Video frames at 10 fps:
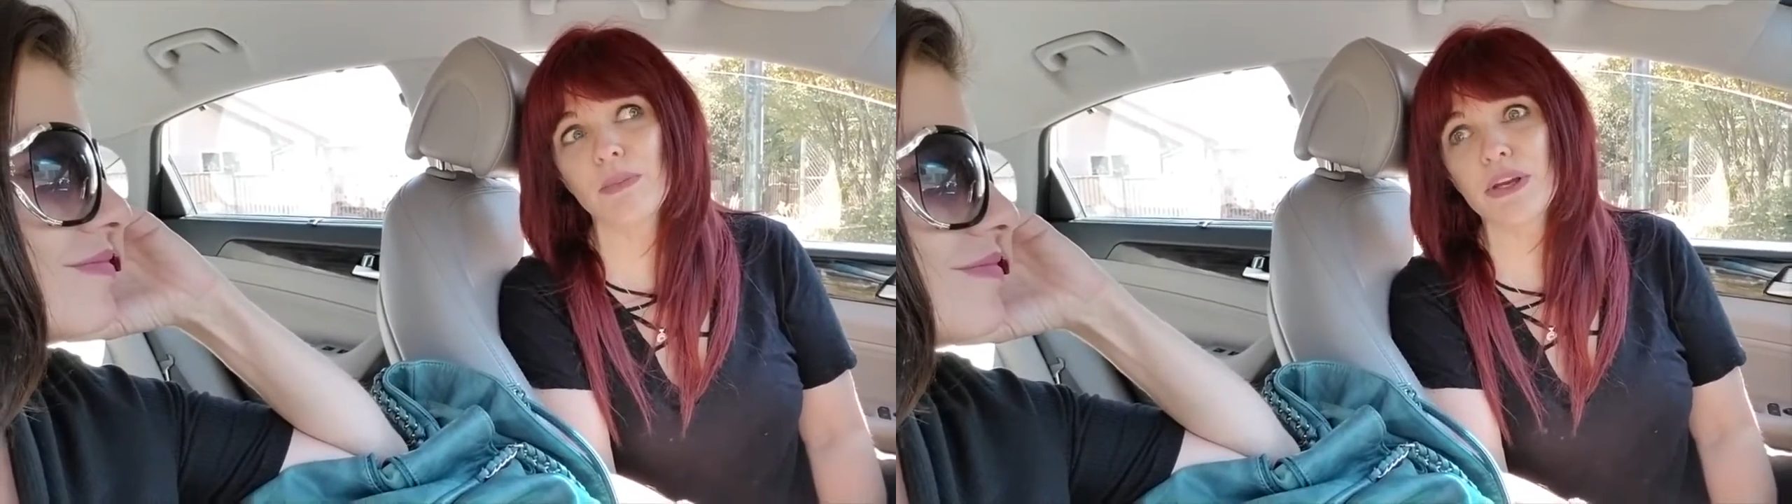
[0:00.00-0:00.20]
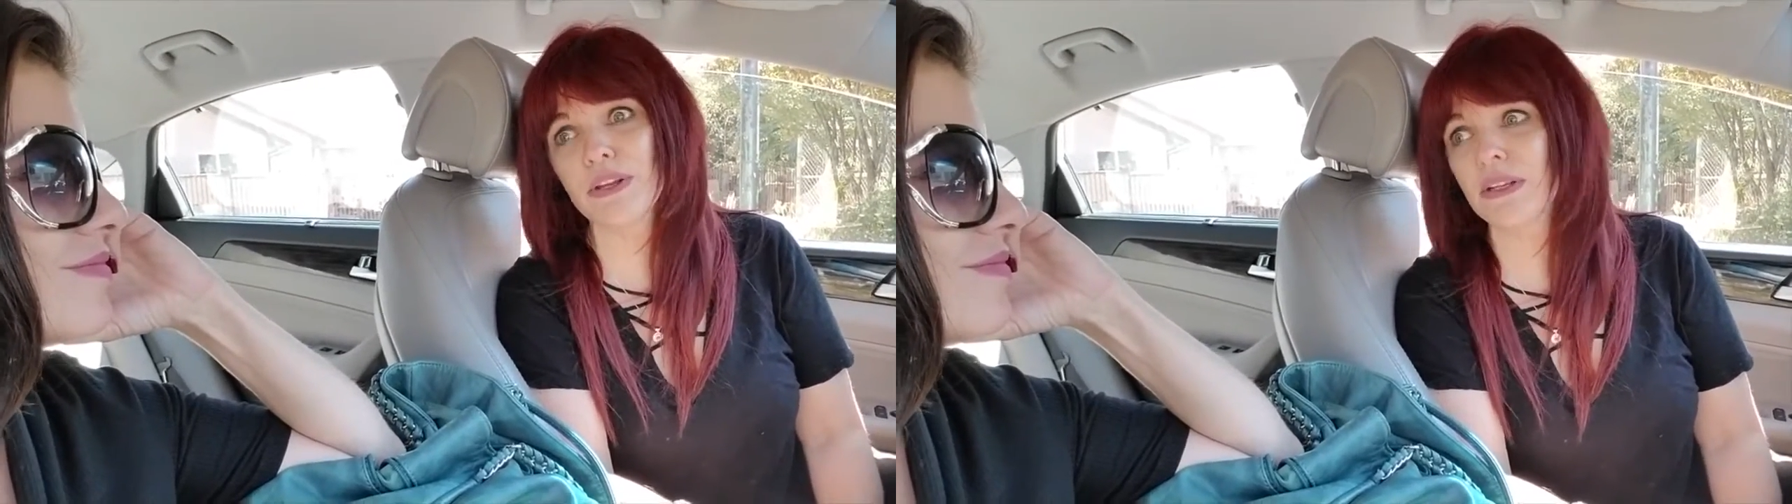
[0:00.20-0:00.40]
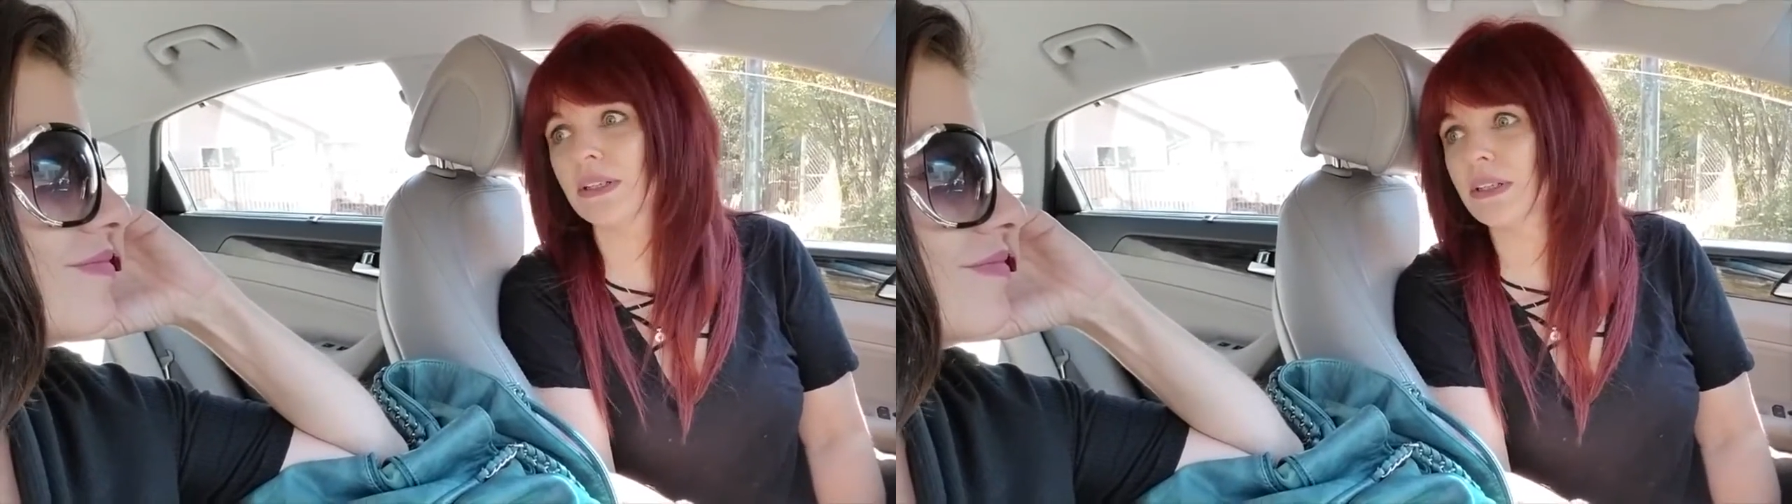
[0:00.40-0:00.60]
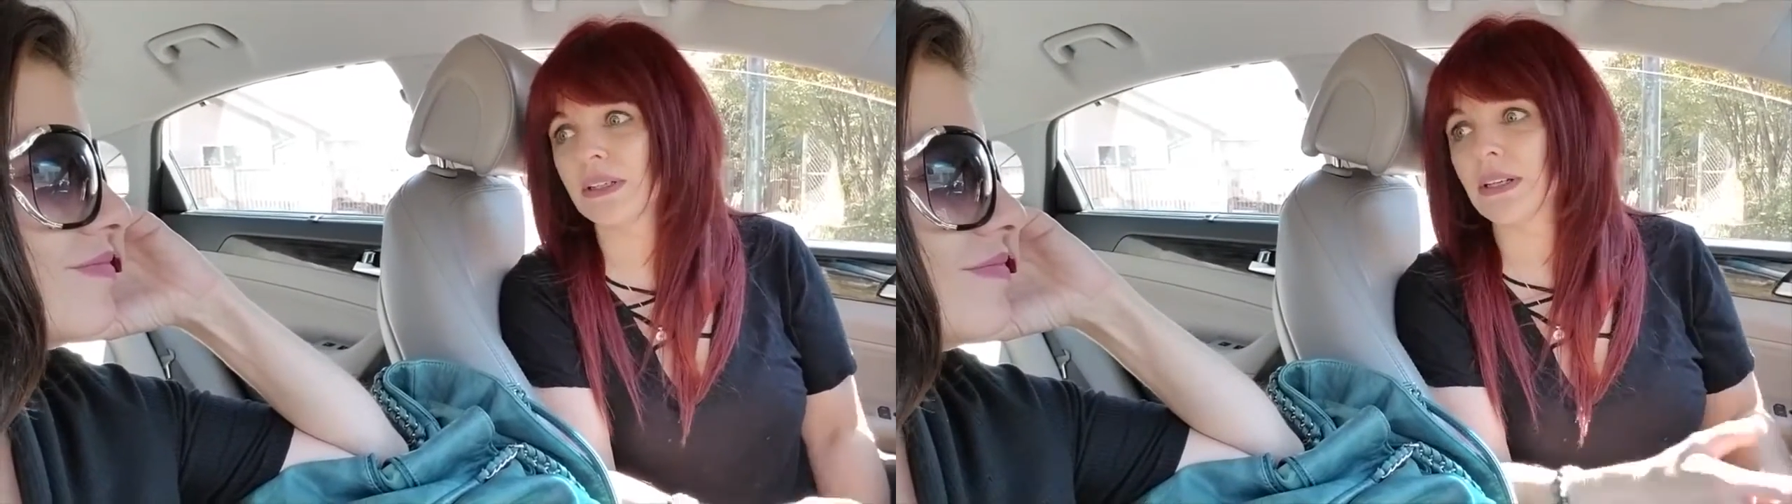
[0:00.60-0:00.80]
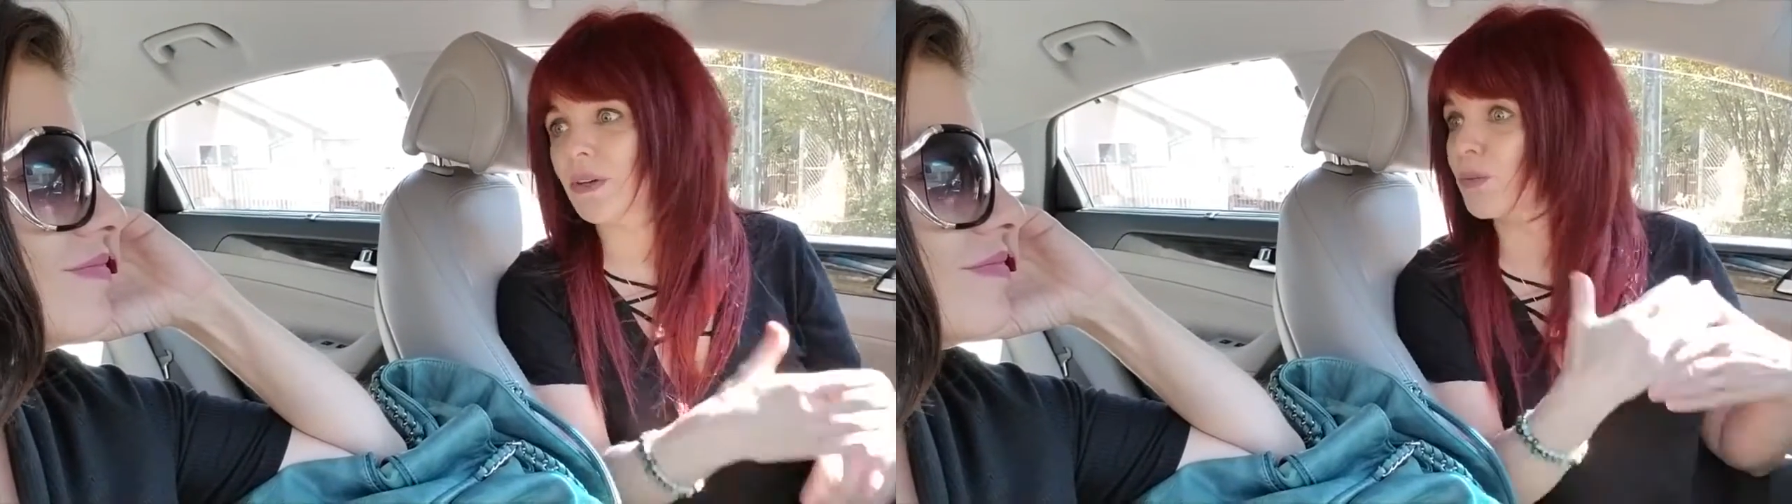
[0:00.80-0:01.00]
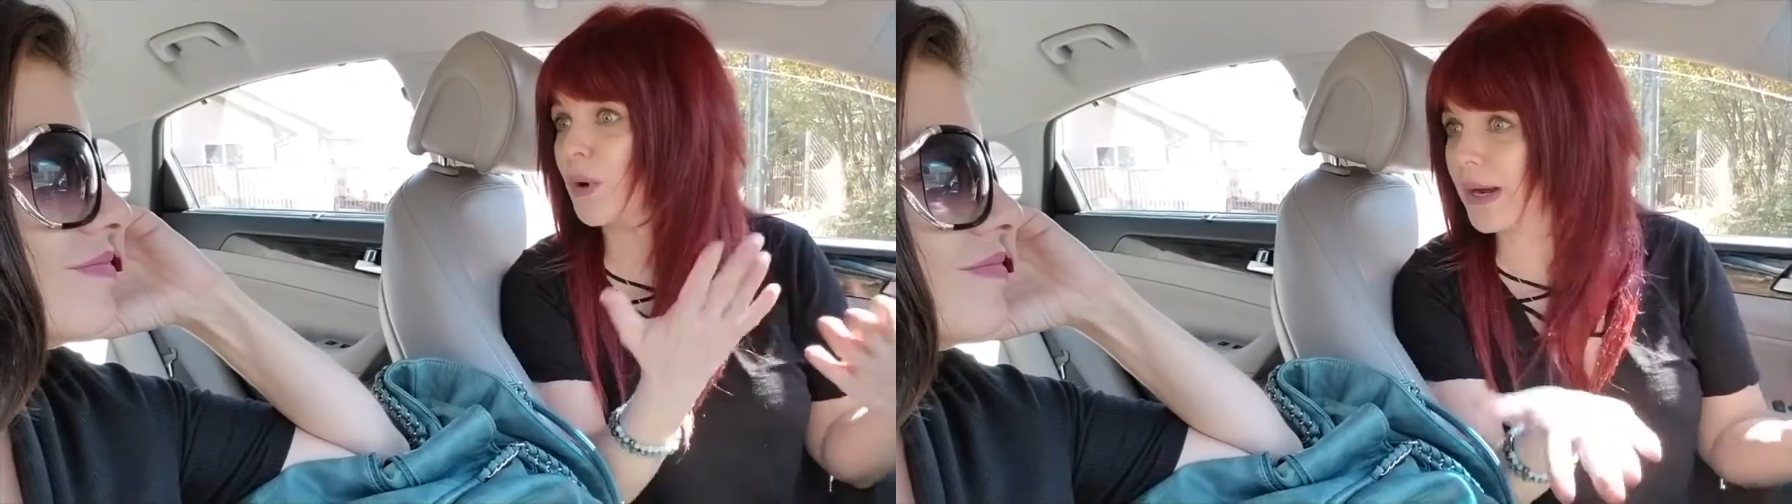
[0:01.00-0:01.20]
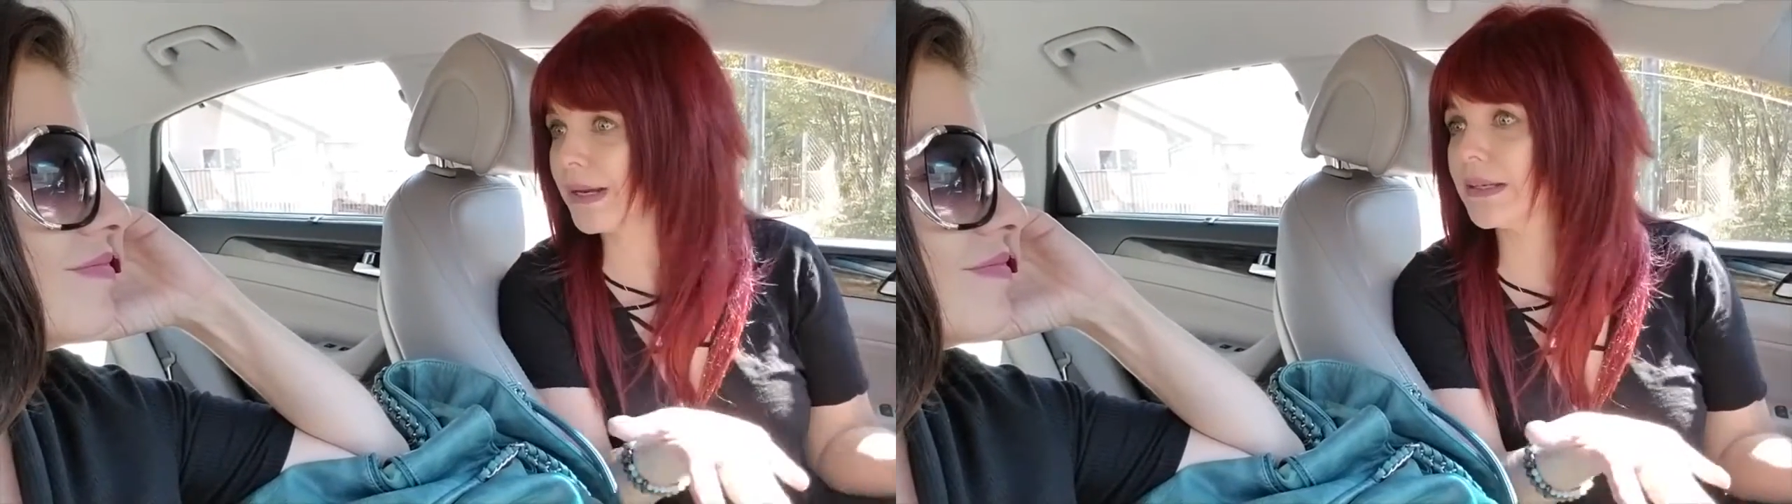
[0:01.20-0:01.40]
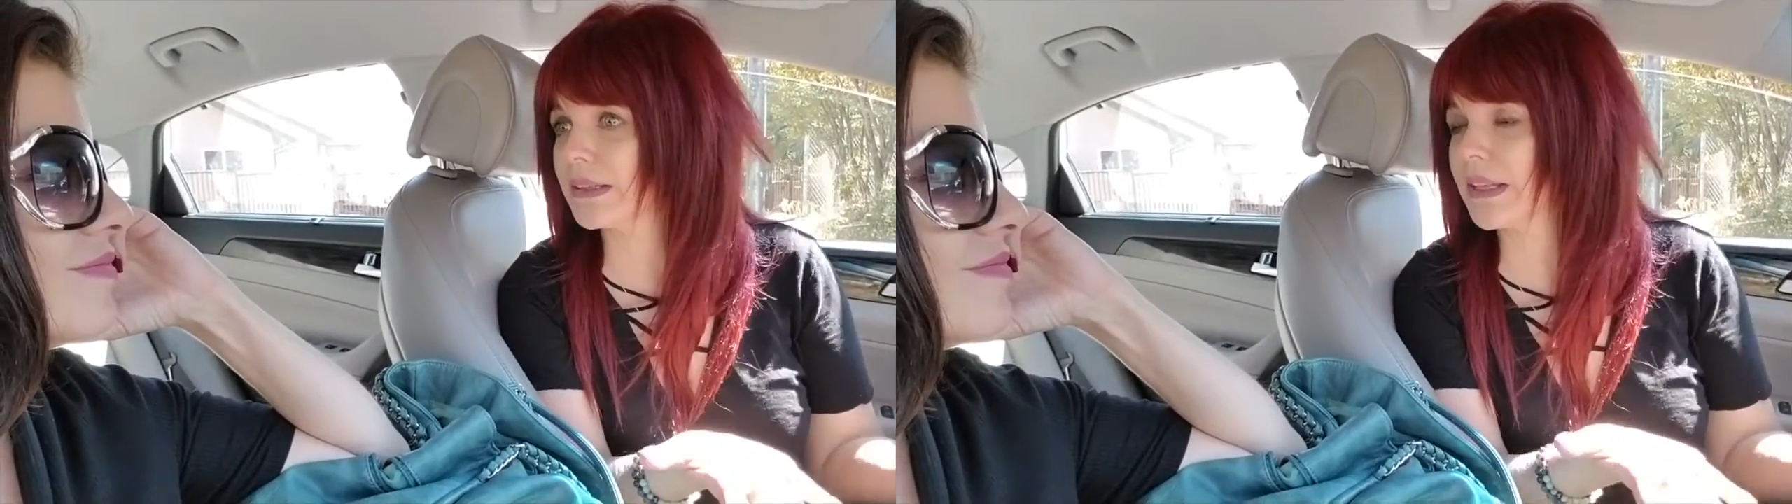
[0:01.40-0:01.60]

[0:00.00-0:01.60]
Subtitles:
mean, right?